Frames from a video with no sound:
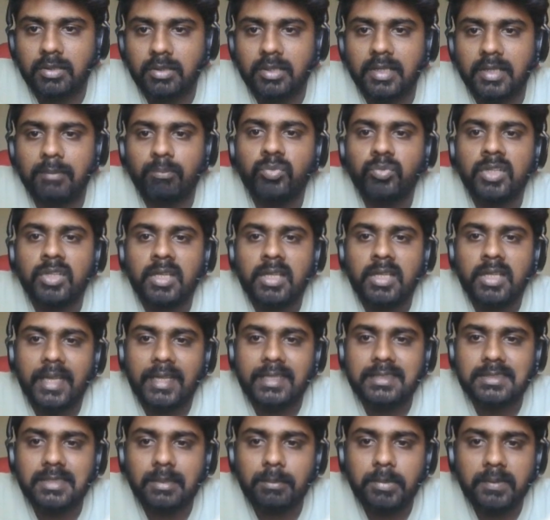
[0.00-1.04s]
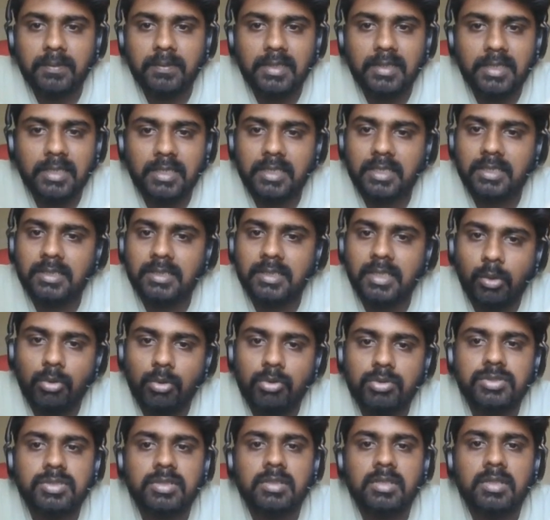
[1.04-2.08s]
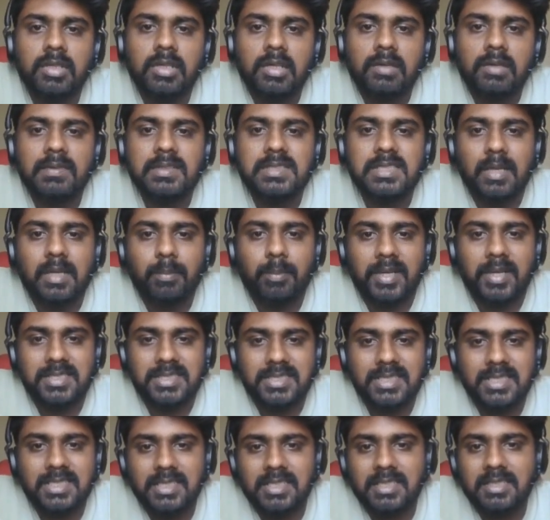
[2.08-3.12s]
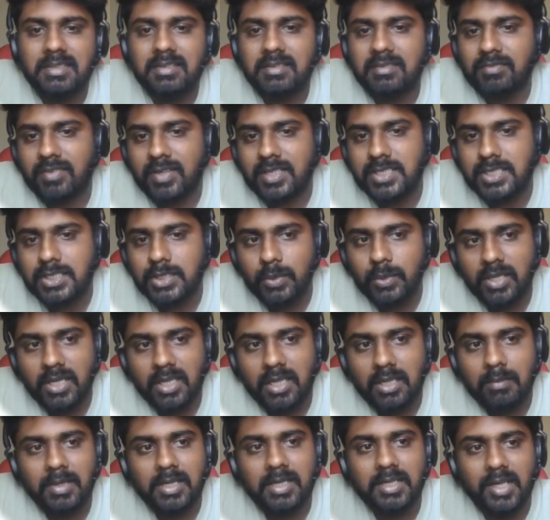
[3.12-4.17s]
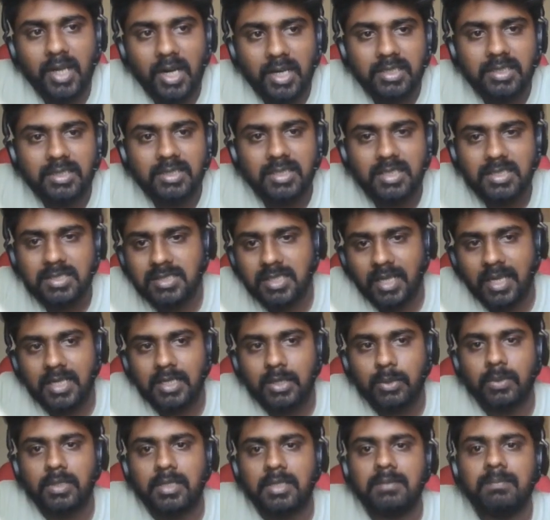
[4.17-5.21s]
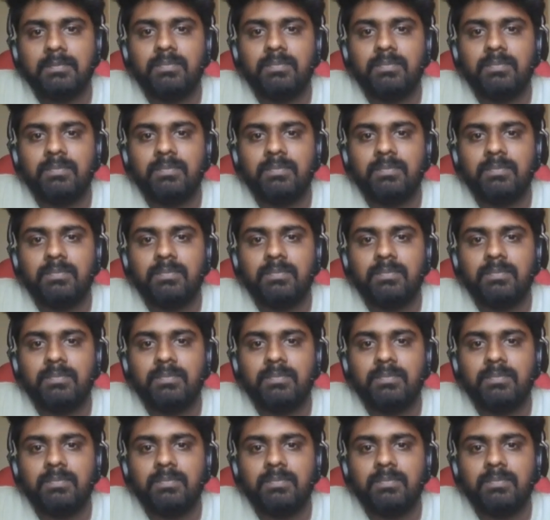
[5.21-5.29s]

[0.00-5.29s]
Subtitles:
Okay, except will return the rows which are present in first query but not in the second query.